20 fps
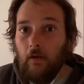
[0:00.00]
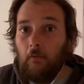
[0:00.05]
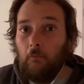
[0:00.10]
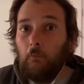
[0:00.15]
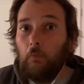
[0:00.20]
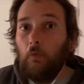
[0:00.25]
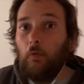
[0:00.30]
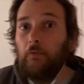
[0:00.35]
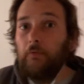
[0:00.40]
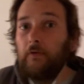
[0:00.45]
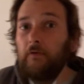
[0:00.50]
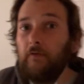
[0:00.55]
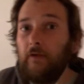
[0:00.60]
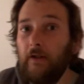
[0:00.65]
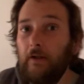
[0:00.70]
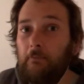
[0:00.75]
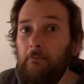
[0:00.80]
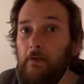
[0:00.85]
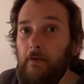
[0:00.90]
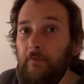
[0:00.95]
What do you
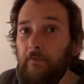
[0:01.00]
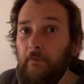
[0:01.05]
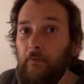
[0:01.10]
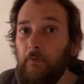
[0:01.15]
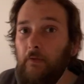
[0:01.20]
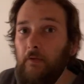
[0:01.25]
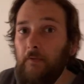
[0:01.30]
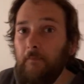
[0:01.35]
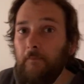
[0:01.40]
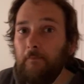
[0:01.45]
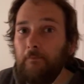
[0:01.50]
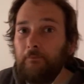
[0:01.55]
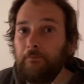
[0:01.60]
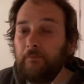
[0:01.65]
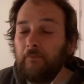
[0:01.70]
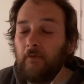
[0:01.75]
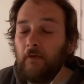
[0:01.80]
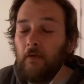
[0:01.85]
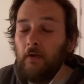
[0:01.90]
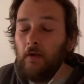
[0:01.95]
recommend doing?
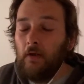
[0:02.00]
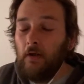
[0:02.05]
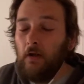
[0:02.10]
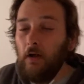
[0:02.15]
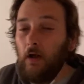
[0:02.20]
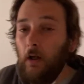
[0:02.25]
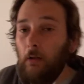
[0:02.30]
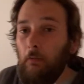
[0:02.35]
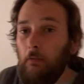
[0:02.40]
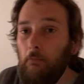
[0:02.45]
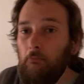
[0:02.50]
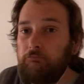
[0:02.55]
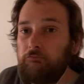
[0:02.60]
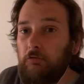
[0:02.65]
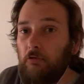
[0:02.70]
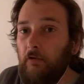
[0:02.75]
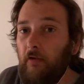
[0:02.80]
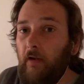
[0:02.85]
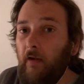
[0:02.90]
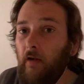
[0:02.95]
I'm on
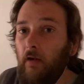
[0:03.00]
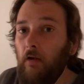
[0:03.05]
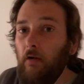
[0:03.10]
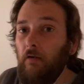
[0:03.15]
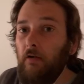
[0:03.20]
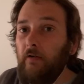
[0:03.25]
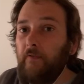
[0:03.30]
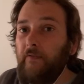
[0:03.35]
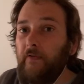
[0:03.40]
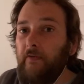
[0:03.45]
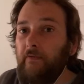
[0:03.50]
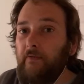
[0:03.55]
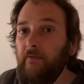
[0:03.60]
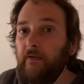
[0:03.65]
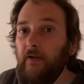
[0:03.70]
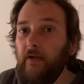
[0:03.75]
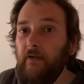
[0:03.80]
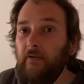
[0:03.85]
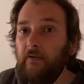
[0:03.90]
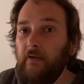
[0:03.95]
Protarxidin to
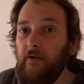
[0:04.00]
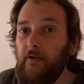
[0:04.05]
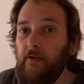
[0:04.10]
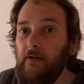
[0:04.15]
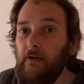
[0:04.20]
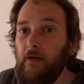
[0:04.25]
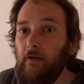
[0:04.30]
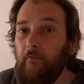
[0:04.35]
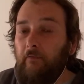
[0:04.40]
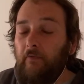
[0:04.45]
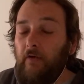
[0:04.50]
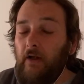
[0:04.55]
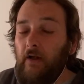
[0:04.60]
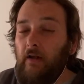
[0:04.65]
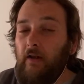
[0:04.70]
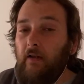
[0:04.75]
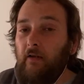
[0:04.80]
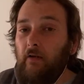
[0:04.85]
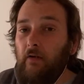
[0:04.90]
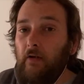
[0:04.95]
take the
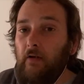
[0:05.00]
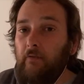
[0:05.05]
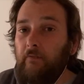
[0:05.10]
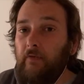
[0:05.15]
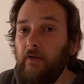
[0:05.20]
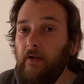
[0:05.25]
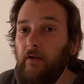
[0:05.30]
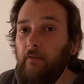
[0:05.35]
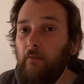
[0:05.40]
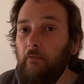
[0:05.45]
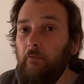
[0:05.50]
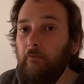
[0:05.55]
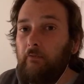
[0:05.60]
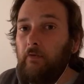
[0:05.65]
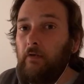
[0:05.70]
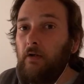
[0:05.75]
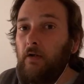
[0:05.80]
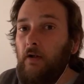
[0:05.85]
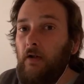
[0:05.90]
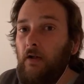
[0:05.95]
effect, side effects of
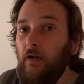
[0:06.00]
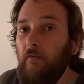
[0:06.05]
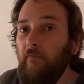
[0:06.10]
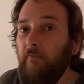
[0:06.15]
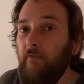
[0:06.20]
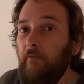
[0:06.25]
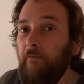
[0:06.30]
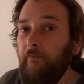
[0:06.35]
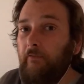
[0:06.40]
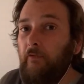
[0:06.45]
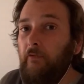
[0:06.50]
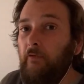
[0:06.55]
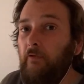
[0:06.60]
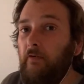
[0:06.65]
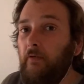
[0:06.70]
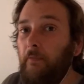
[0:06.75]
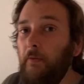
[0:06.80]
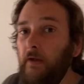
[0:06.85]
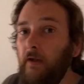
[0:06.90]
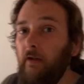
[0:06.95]
the
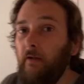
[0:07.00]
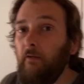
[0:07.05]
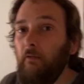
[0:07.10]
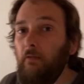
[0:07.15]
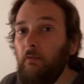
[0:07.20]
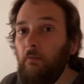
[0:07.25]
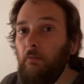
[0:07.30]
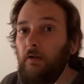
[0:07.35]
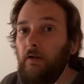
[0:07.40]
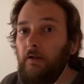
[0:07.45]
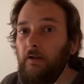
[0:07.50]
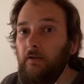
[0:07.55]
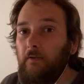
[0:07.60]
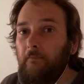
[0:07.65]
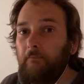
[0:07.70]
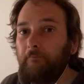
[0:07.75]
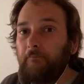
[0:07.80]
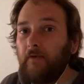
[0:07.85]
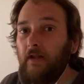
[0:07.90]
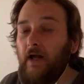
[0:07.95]
Flupentixol away,
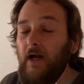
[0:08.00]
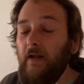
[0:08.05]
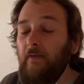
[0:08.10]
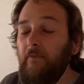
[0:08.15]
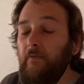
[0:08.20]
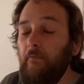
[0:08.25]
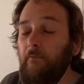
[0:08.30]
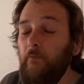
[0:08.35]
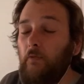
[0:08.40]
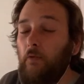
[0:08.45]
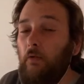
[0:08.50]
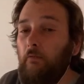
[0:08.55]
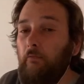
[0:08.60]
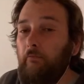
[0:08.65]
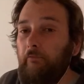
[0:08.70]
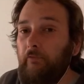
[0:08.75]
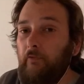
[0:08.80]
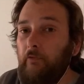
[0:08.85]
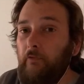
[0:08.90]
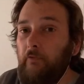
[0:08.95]
and I'm not
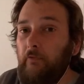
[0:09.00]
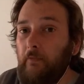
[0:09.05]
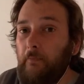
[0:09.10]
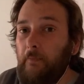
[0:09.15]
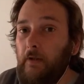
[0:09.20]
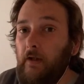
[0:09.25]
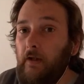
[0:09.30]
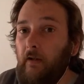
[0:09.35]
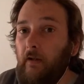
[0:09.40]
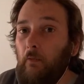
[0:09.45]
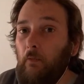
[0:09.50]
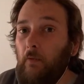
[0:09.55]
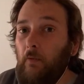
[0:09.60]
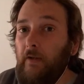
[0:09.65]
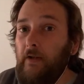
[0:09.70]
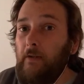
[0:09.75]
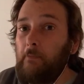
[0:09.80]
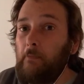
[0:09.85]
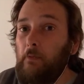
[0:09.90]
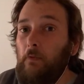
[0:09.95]
on Flupentixol
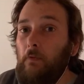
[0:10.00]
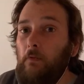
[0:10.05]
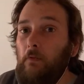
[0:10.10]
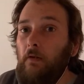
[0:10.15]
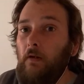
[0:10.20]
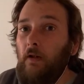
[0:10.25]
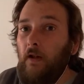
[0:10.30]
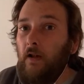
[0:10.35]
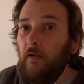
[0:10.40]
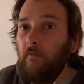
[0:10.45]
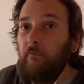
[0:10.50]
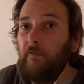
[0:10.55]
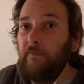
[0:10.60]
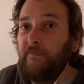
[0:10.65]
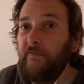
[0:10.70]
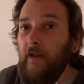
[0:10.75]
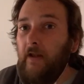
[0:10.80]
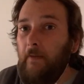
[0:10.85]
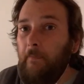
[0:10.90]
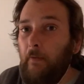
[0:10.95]
anymore. The
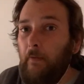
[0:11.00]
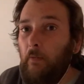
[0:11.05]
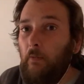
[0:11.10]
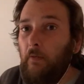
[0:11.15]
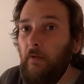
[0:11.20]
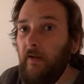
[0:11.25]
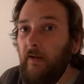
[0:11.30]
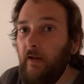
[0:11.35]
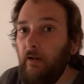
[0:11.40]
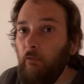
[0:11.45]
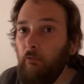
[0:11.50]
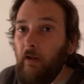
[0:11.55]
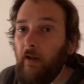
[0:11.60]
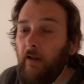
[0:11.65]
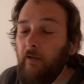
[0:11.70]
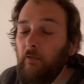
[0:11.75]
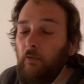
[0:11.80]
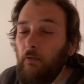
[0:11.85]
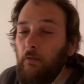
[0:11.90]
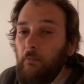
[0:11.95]
depot is now
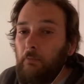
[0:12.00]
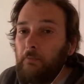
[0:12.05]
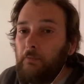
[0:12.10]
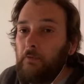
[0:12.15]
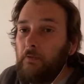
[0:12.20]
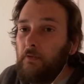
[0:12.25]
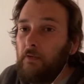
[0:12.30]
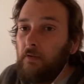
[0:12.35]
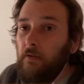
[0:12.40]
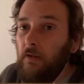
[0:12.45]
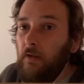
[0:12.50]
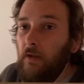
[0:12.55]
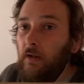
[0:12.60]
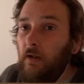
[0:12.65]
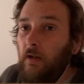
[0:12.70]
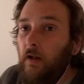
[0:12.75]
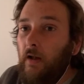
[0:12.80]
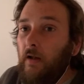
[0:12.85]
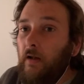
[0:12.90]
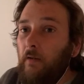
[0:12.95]
stopped,
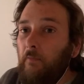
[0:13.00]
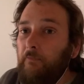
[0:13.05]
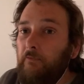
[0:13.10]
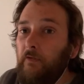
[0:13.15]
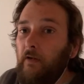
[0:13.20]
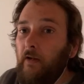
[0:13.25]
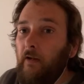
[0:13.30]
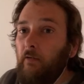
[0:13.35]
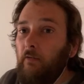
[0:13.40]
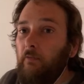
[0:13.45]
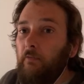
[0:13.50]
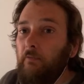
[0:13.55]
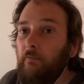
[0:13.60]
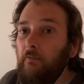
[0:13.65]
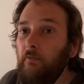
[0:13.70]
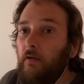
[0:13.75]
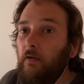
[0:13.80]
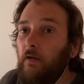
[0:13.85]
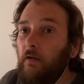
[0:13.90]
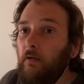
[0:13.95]
and I'm just
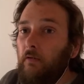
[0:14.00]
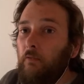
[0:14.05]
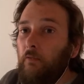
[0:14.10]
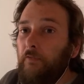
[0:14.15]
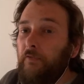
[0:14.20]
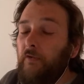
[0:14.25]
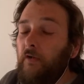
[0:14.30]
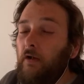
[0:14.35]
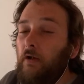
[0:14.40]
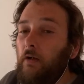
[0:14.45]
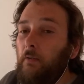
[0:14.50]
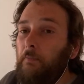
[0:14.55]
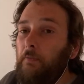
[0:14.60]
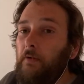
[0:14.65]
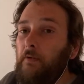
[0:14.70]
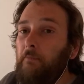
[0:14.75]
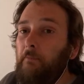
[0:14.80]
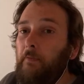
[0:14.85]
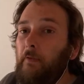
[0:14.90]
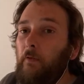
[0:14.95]
on
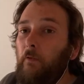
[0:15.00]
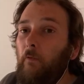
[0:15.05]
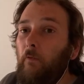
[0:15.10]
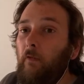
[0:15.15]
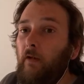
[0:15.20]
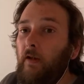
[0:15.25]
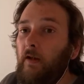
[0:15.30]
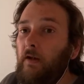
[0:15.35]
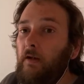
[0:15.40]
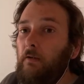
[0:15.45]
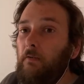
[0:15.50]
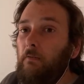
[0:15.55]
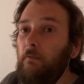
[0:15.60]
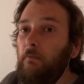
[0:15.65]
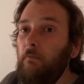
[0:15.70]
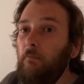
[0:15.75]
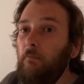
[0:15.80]
pin pills now